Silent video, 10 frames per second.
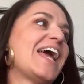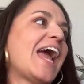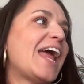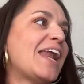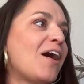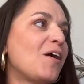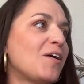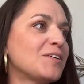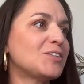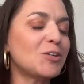and I'll
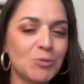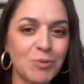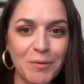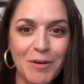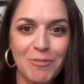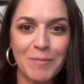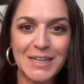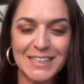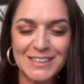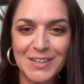start to run away from my
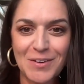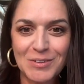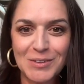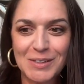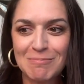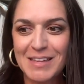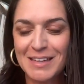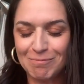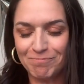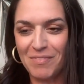desk to go do something.